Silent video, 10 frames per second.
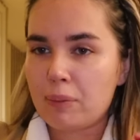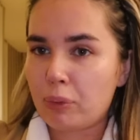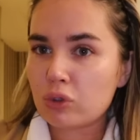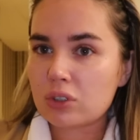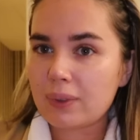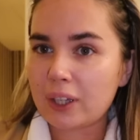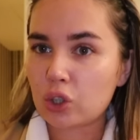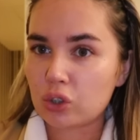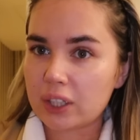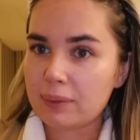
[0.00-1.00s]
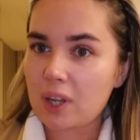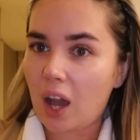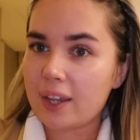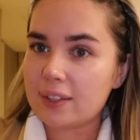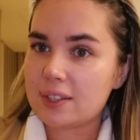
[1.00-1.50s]
I bought some like cream
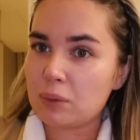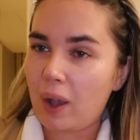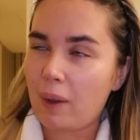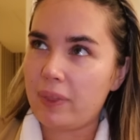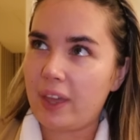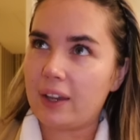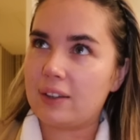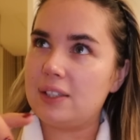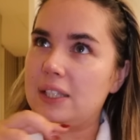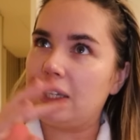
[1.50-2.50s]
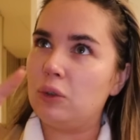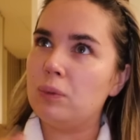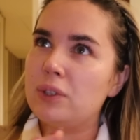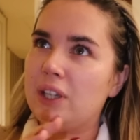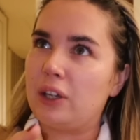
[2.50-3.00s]
tights to wear with it because it's like
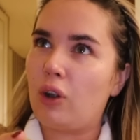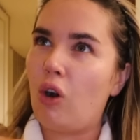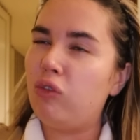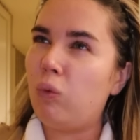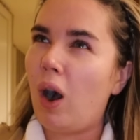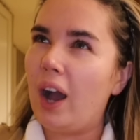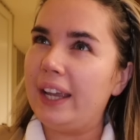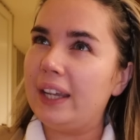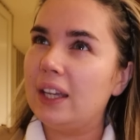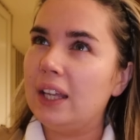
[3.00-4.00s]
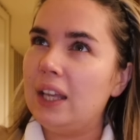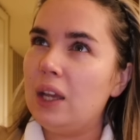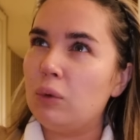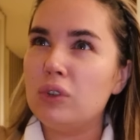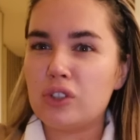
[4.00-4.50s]
almost like an off-white
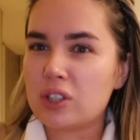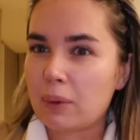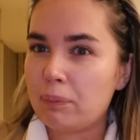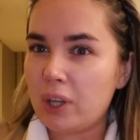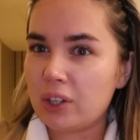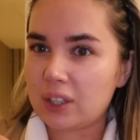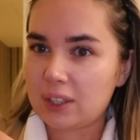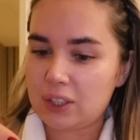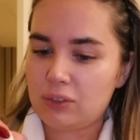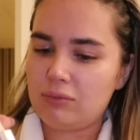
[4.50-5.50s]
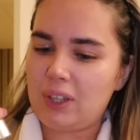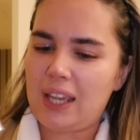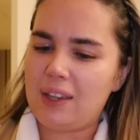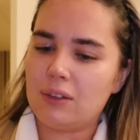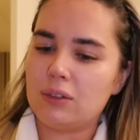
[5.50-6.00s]
with just like burgundy
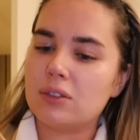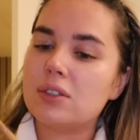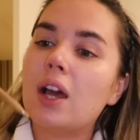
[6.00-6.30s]
heels